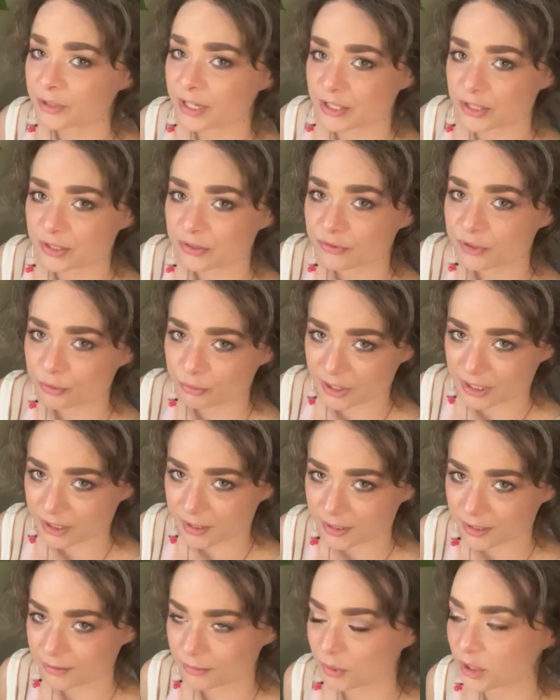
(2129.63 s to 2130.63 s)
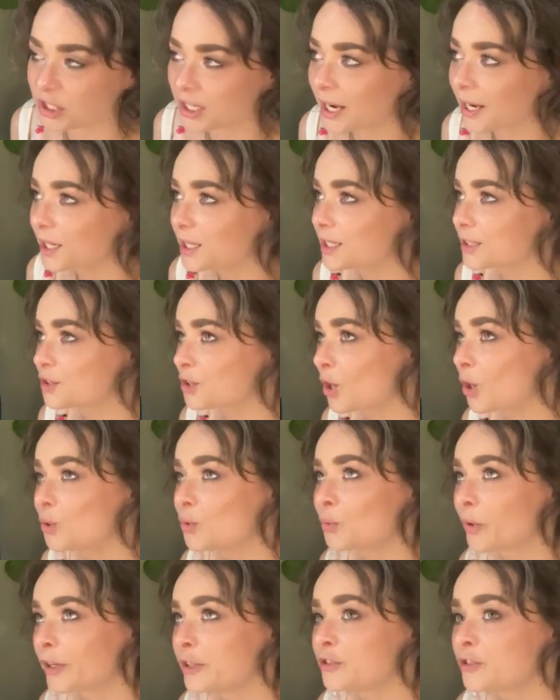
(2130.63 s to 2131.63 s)
the rest of the week, because I
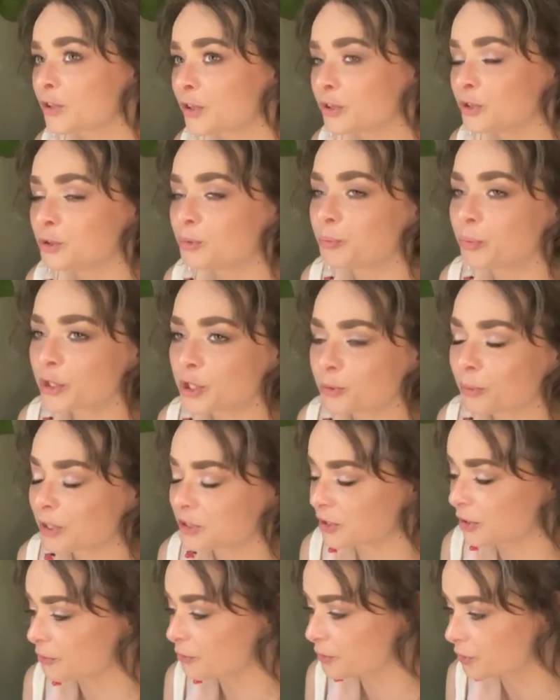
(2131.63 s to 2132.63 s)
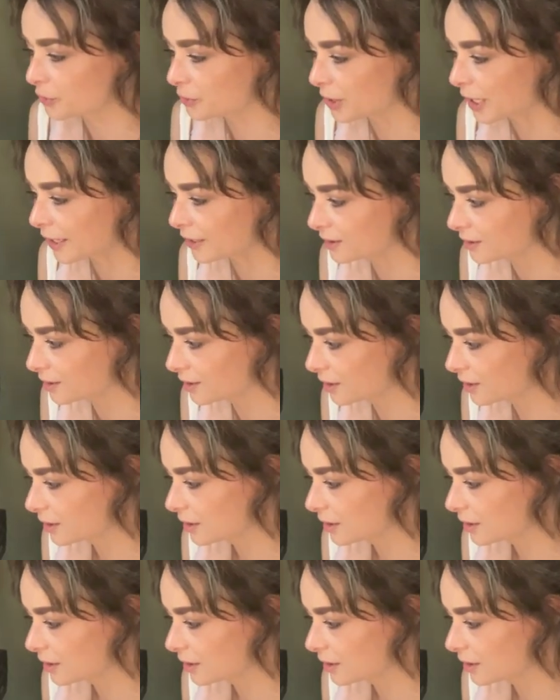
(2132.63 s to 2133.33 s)
don't want to push myself through that.